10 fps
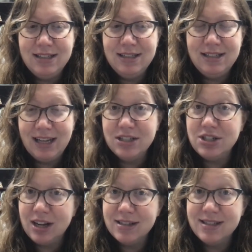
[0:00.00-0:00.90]
Dan
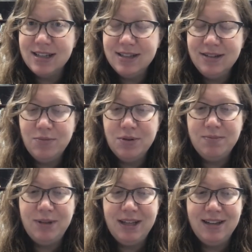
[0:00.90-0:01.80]
Johnson will
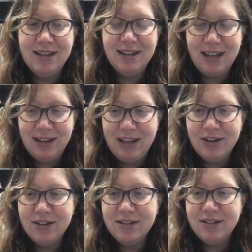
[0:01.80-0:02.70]
be the lay
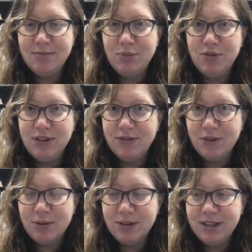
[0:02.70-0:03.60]
leader moving
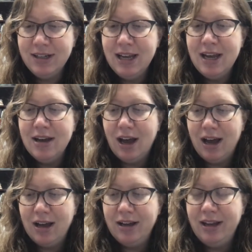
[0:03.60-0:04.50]
forward.
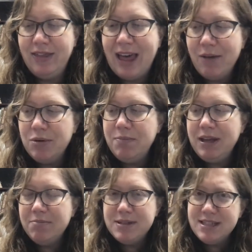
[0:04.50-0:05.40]
And that will be
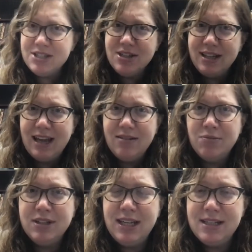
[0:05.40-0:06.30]
a position that
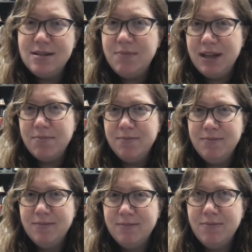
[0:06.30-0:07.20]
will need to be
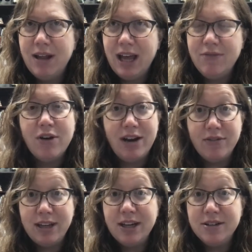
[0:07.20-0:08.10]
applied for
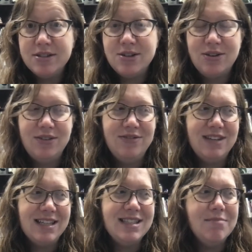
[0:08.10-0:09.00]
every year. So if
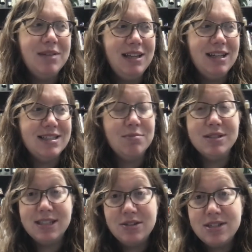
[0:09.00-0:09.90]
that's something that
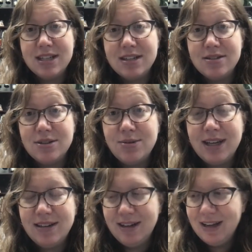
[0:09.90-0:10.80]
someone's interested in
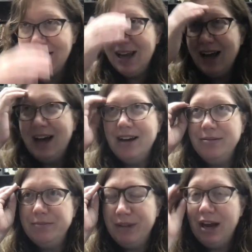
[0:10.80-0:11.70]
doing,
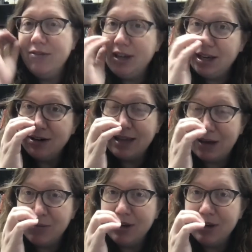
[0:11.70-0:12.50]
every year that will